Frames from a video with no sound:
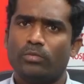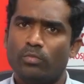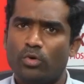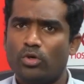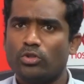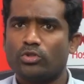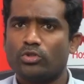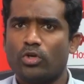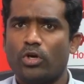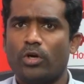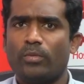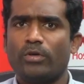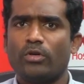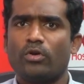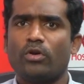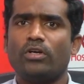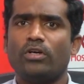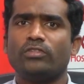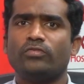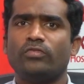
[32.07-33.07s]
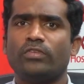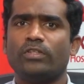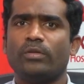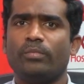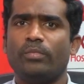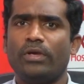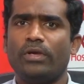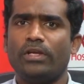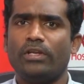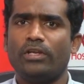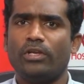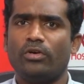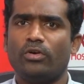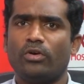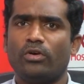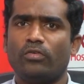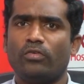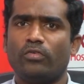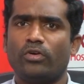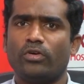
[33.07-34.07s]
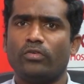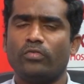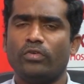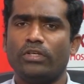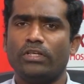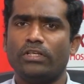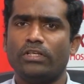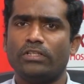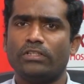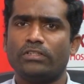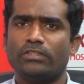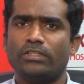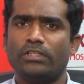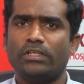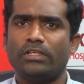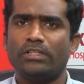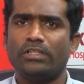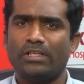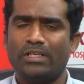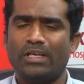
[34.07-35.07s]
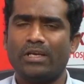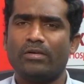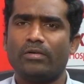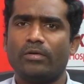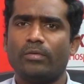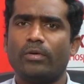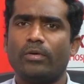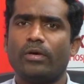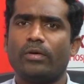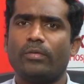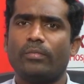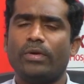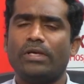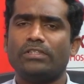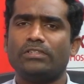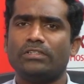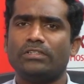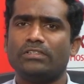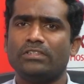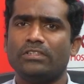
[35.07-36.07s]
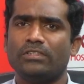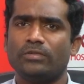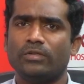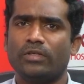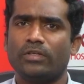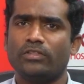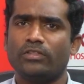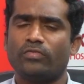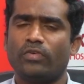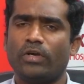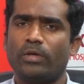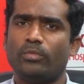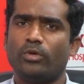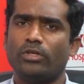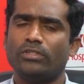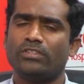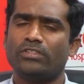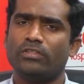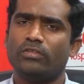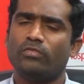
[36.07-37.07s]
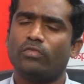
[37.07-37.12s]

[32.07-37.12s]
the most common cause for the pain and all what we see in the young patients is fibroids.